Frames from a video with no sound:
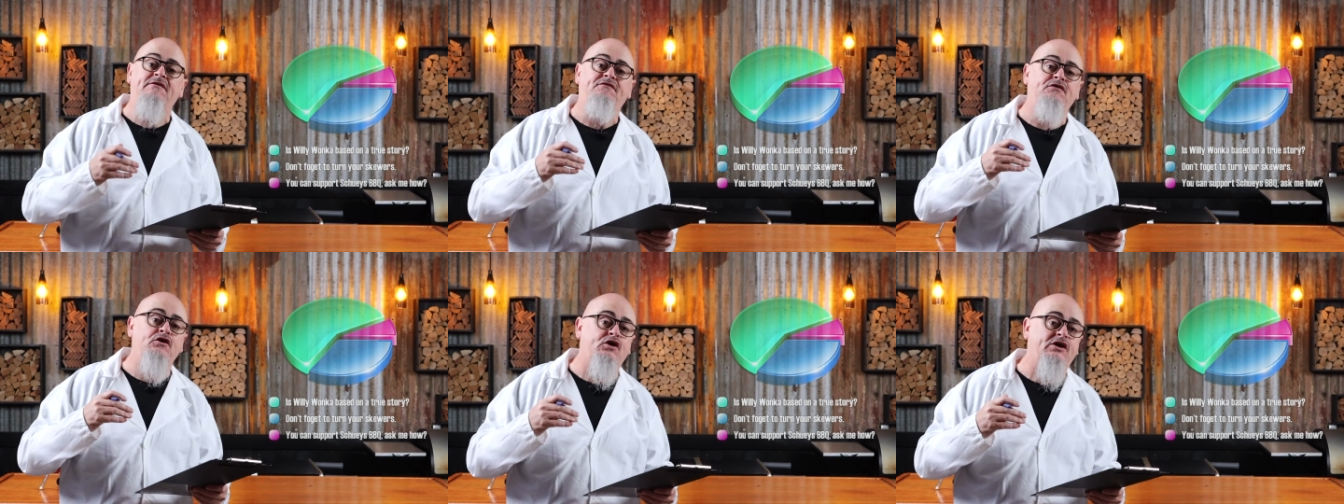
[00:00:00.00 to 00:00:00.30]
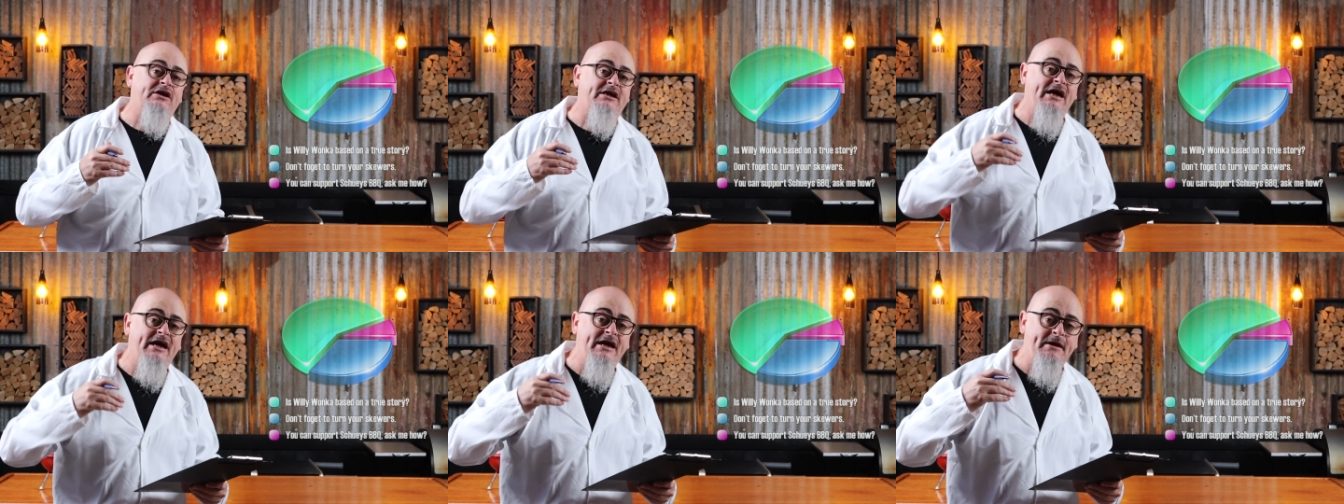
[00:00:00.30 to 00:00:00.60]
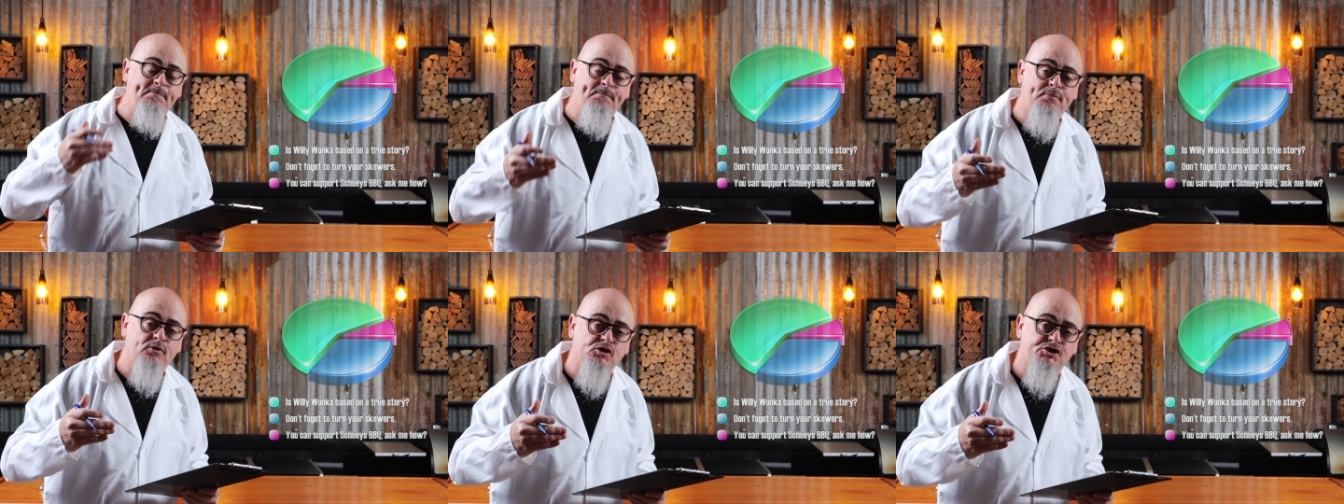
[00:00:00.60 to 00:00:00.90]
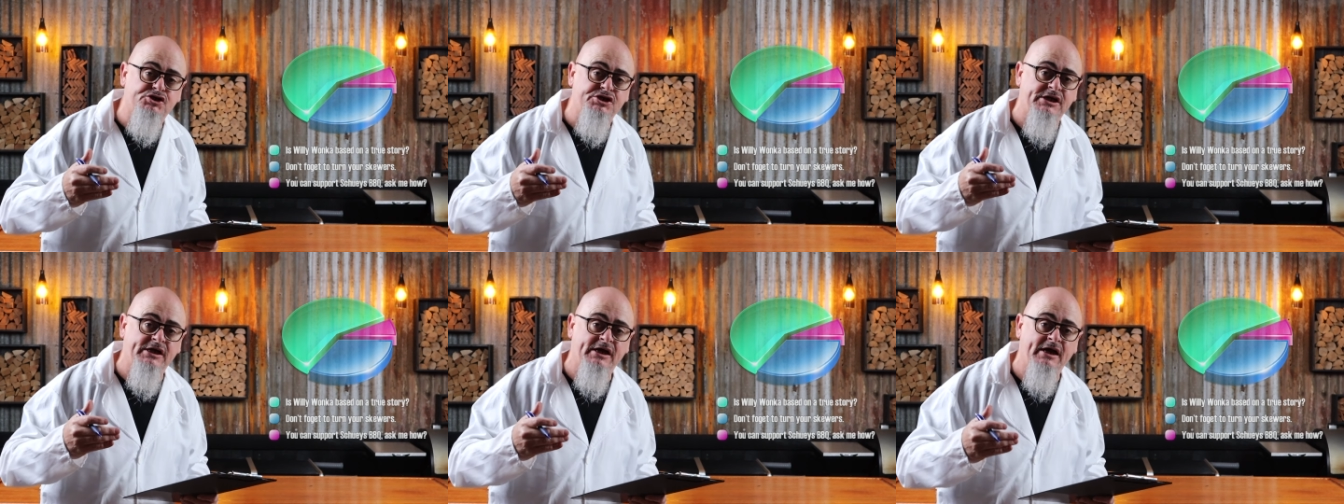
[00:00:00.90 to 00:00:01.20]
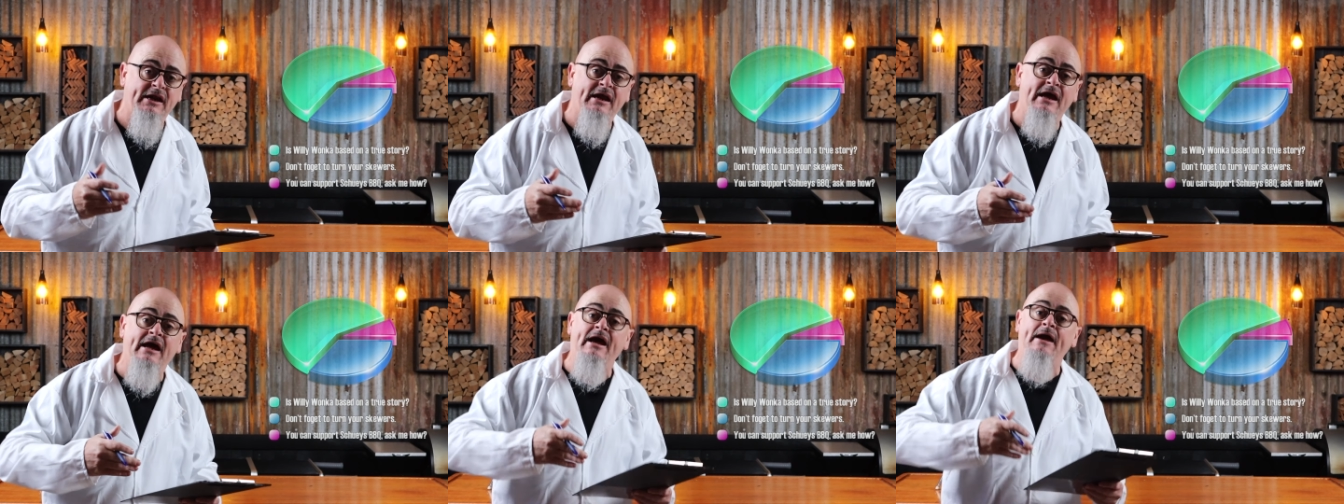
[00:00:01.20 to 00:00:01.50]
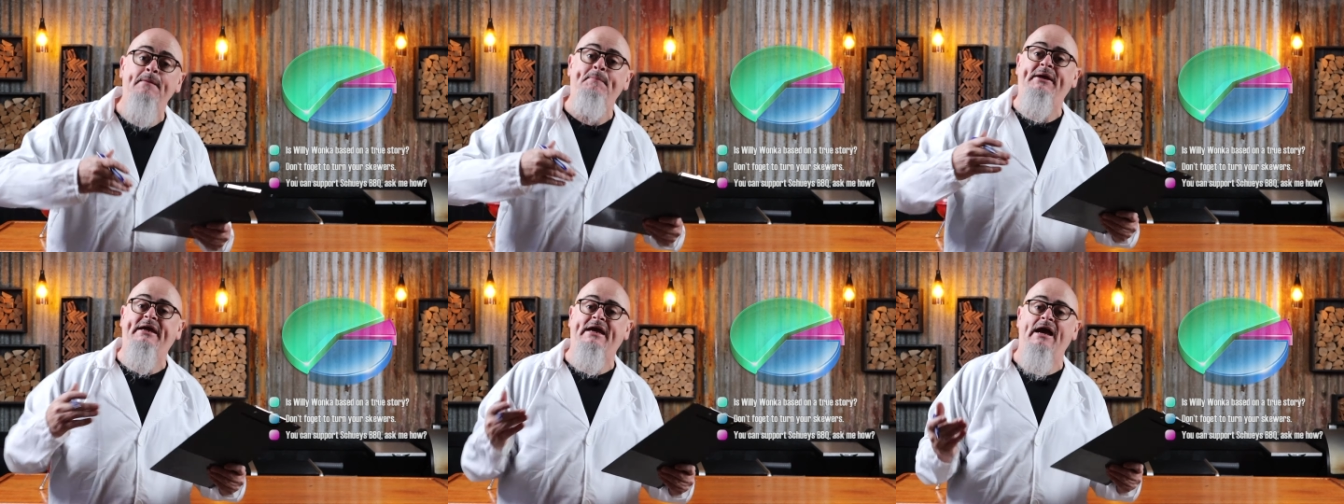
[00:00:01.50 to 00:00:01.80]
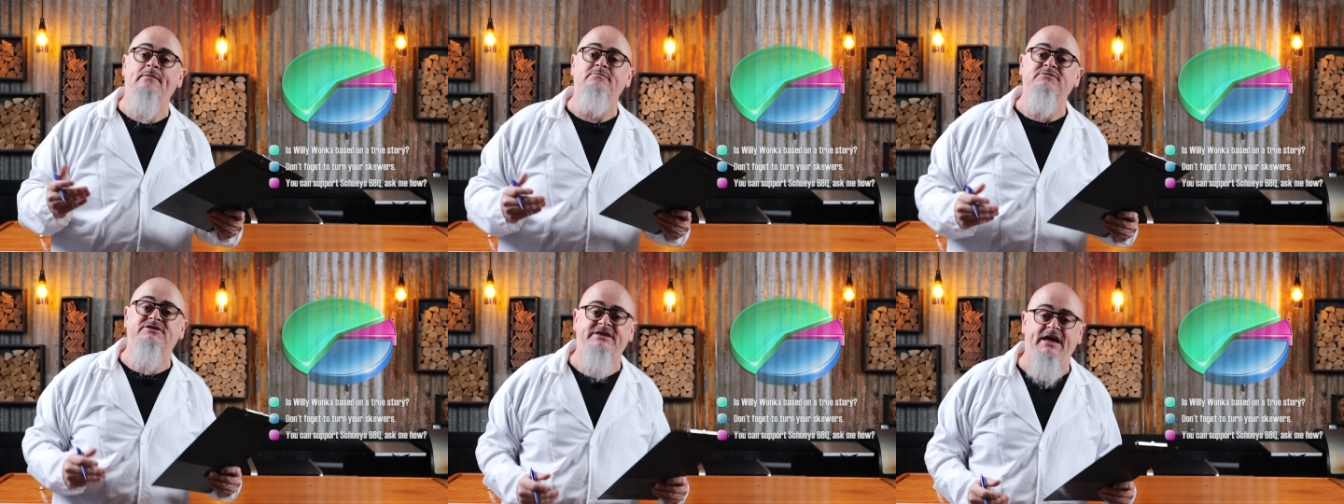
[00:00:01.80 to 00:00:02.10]
if you keep pushing it, it
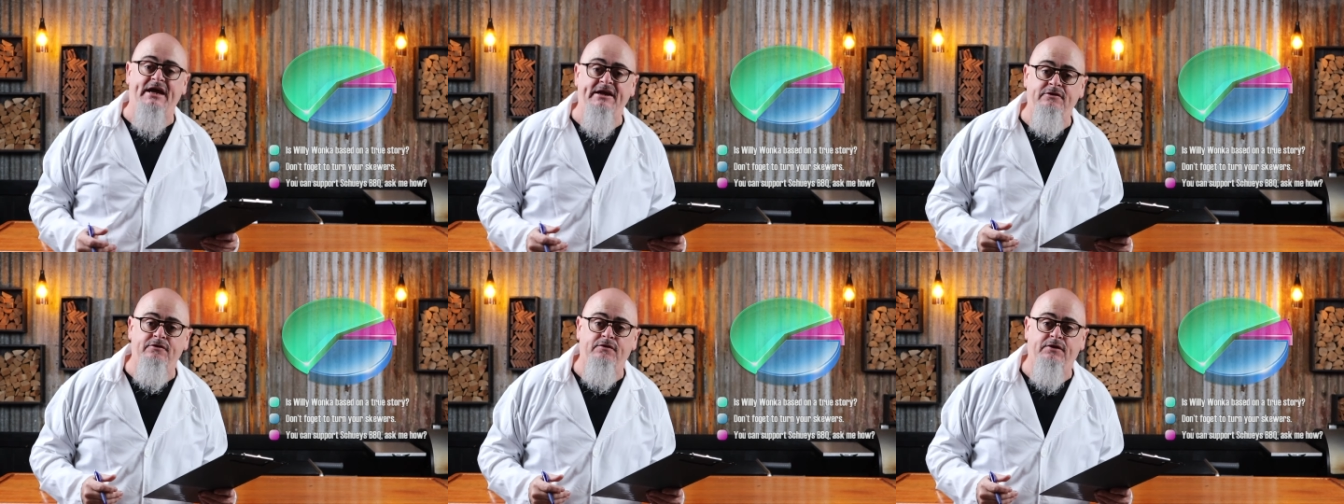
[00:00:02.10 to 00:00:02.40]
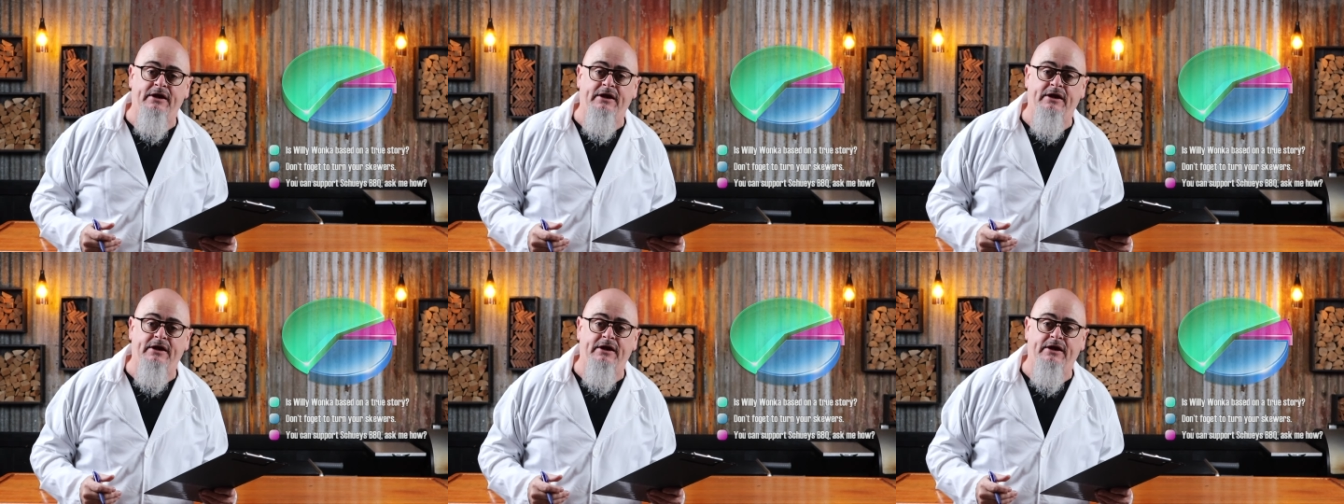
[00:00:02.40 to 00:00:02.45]
becomes tender